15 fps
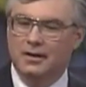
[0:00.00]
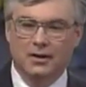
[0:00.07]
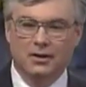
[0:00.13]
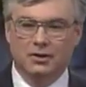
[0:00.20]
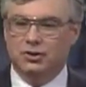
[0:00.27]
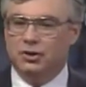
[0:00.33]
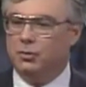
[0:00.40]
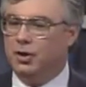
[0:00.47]

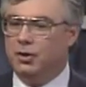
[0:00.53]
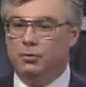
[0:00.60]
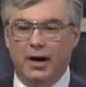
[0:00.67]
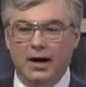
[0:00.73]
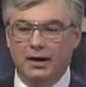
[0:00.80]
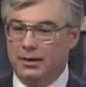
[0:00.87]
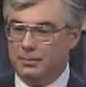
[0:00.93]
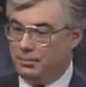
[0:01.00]
So we'd
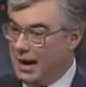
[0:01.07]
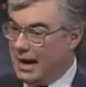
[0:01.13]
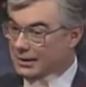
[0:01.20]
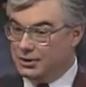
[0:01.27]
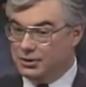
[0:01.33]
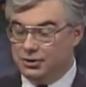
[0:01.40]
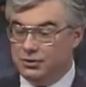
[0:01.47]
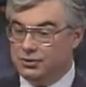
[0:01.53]
rarely
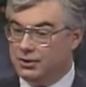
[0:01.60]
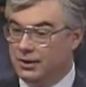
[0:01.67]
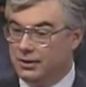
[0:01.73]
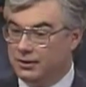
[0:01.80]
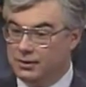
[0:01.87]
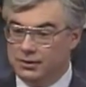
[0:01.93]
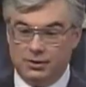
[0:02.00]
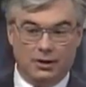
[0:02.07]
practice using
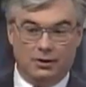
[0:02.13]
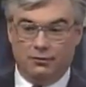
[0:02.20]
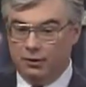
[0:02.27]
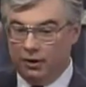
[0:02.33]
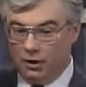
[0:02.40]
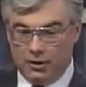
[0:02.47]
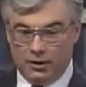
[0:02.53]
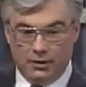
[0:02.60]
the stuff we
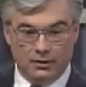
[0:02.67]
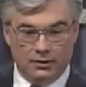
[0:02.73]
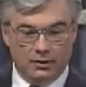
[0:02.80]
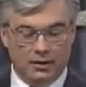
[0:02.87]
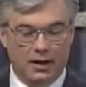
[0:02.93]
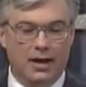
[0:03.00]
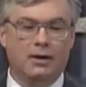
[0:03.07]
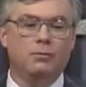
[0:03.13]
learned,
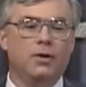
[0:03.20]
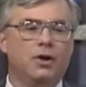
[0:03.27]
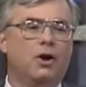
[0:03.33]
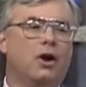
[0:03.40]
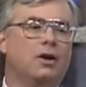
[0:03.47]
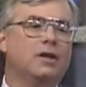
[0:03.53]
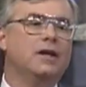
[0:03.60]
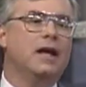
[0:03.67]
and we'd
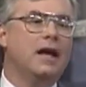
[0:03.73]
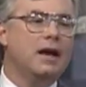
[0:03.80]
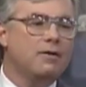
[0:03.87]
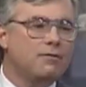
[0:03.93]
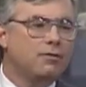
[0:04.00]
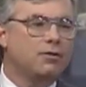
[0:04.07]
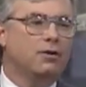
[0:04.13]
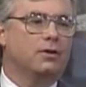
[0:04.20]
hardly
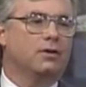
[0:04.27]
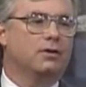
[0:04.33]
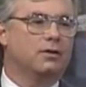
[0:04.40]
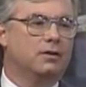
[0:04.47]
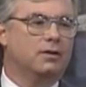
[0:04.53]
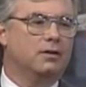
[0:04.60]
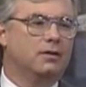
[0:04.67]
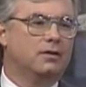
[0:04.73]
ever
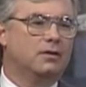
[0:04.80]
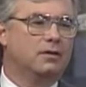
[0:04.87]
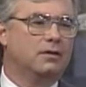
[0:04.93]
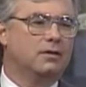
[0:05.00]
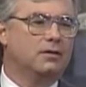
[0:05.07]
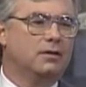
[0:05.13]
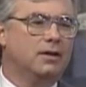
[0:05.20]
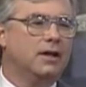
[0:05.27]

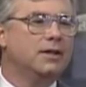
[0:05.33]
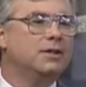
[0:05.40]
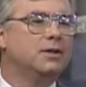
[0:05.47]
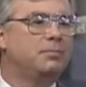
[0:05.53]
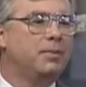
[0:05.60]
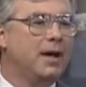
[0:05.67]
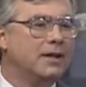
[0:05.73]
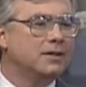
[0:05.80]

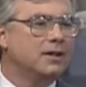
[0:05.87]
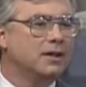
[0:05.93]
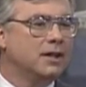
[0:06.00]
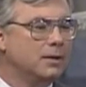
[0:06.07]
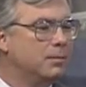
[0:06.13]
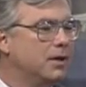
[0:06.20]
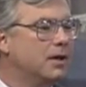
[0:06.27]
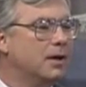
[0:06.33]
independently
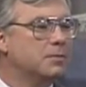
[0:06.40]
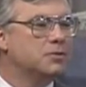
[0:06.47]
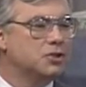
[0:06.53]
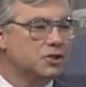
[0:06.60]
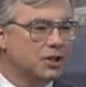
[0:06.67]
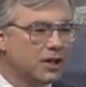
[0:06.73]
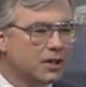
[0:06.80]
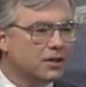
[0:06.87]
become
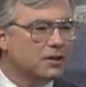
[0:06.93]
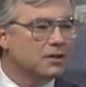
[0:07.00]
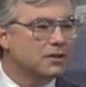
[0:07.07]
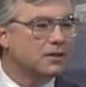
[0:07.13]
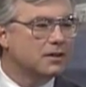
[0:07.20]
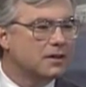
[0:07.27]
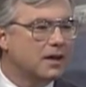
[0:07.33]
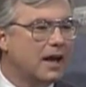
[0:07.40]
skilled
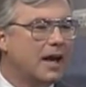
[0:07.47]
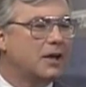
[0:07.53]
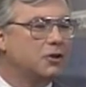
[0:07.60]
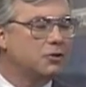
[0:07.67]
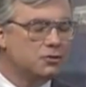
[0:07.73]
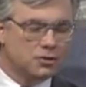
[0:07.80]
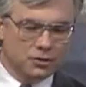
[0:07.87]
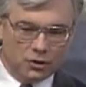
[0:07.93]
at
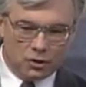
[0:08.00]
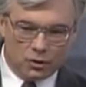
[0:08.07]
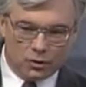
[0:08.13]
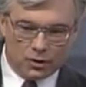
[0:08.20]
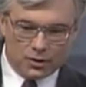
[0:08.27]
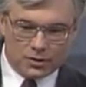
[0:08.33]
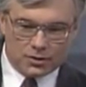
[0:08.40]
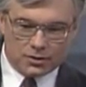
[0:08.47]
using the
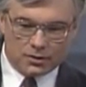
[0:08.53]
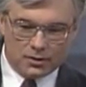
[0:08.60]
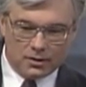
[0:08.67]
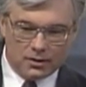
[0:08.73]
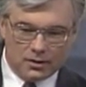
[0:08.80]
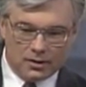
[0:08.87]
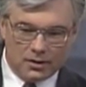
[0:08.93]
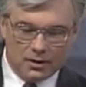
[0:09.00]
course
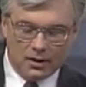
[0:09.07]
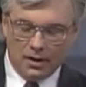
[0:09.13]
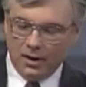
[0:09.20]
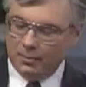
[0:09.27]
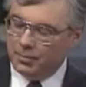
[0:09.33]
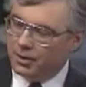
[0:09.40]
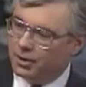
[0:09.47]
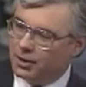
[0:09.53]

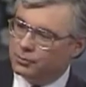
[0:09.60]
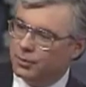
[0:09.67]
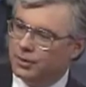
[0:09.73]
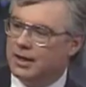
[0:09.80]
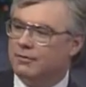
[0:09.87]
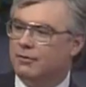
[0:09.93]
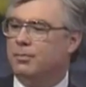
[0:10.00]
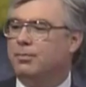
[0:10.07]
because we
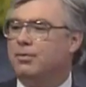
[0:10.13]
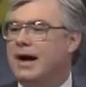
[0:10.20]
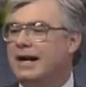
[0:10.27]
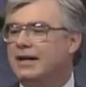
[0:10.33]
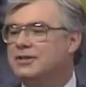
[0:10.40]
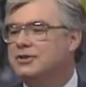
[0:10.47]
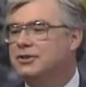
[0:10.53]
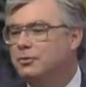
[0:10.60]
never
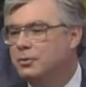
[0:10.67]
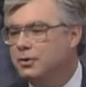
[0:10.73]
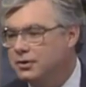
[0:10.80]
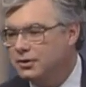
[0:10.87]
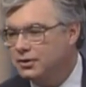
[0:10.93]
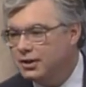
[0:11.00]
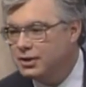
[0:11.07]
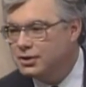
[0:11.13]
practiced it with the
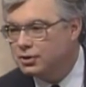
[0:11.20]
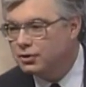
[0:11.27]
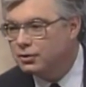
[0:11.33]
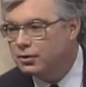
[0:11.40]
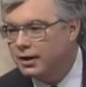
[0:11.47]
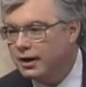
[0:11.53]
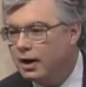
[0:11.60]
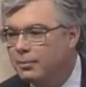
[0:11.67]
teacher who
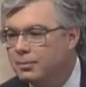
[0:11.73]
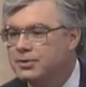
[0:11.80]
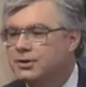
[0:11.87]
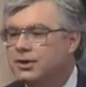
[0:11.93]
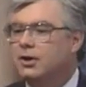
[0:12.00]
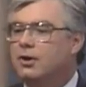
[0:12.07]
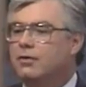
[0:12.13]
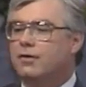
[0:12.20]
could help us
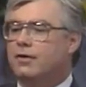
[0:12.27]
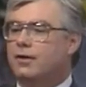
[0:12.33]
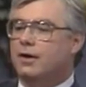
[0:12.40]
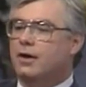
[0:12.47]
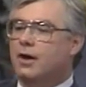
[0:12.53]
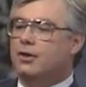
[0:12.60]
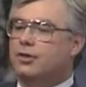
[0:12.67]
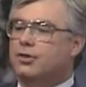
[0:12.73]
get over the
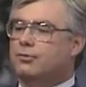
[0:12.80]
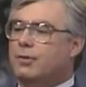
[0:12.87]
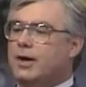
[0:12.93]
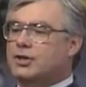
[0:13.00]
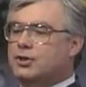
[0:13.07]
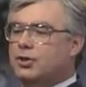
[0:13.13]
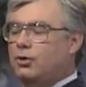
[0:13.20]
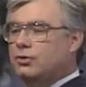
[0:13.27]

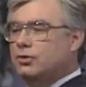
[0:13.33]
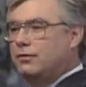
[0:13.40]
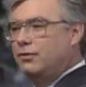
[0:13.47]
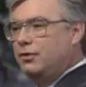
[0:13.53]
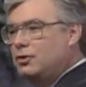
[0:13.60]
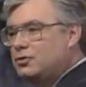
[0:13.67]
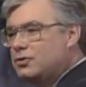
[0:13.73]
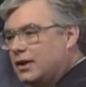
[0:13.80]
threshold of
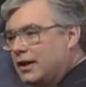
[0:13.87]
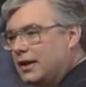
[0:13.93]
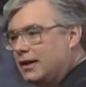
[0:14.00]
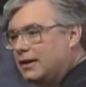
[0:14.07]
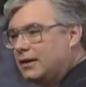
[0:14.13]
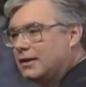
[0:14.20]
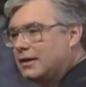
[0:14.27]
using it.